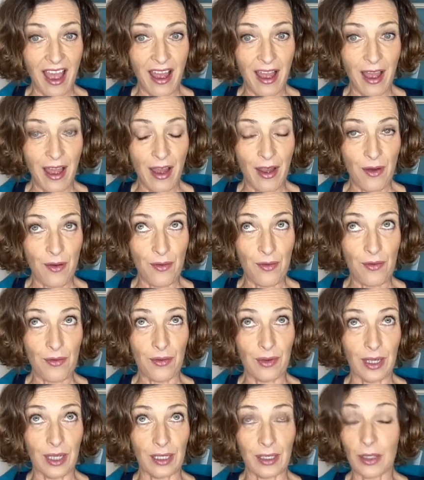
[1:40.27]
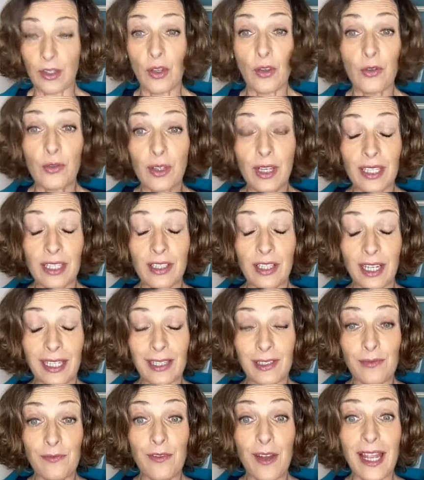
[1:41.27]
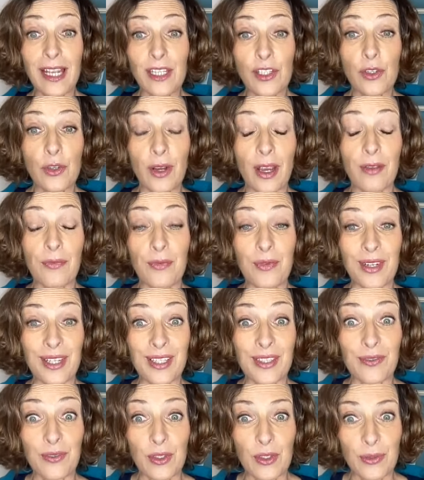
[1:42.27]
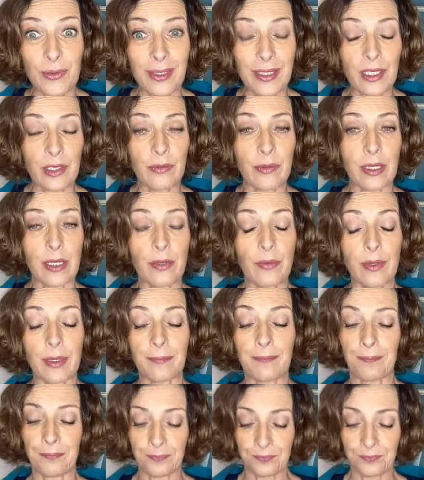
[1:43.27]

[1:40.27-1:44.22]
it's titled Find Your F Words for 2023.